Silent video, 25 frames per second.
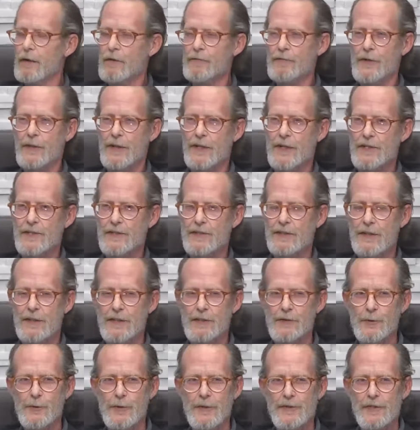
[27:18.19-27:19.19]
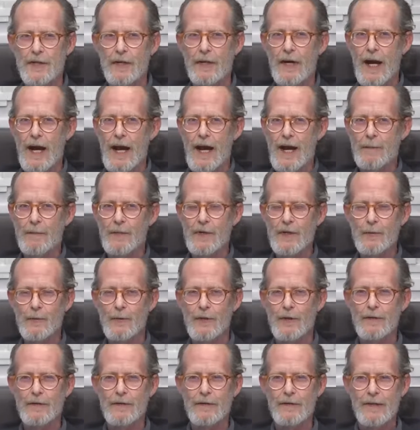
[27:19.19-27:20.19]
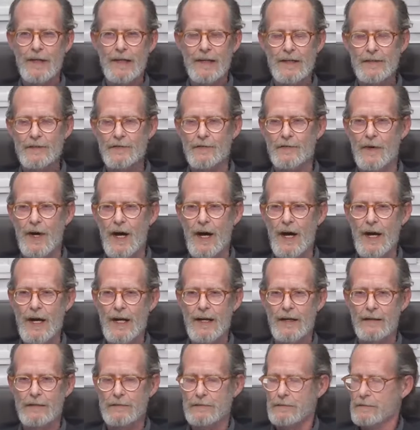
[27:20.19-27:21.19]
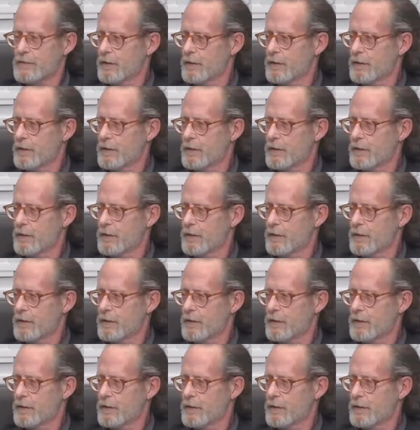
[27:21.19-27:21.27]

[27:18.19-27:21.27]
if your constituents are happy with you, that's fine.